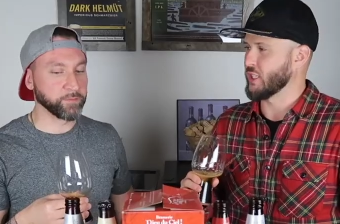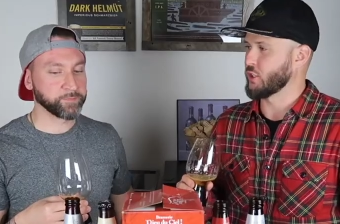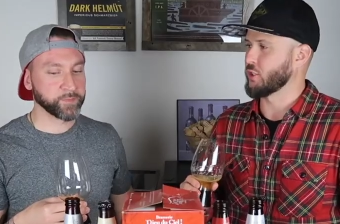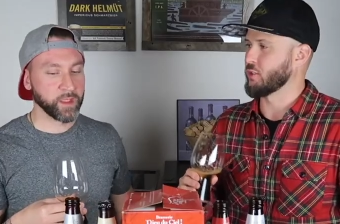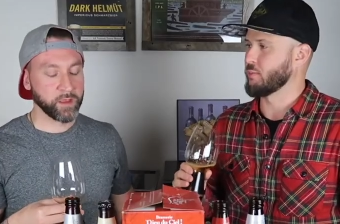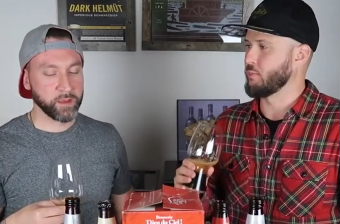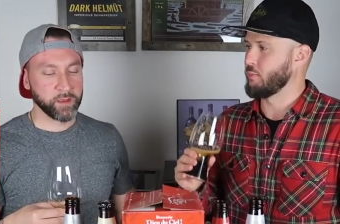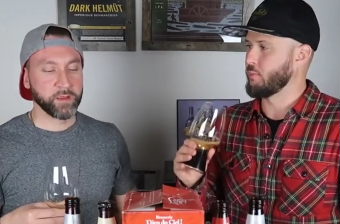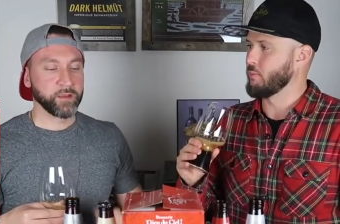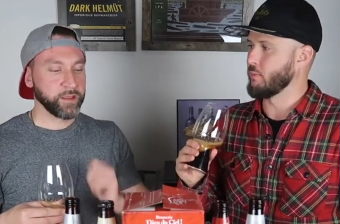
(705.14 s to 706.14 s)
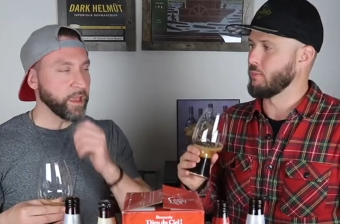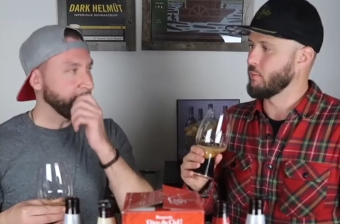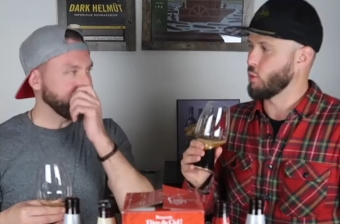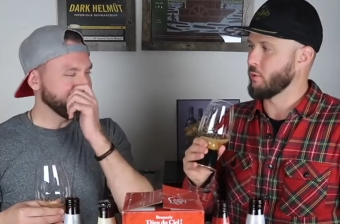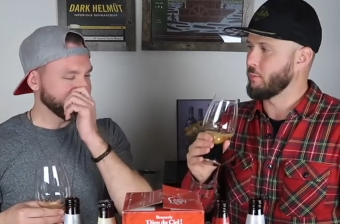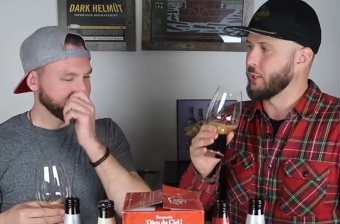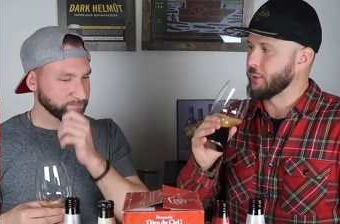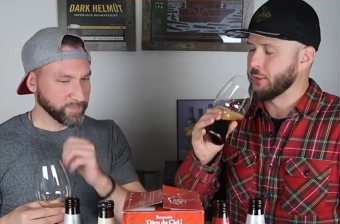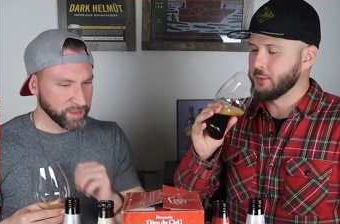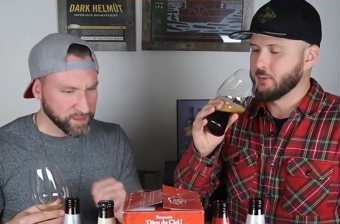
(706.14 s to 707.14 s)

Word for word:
Speaker 1: richer, more bitter.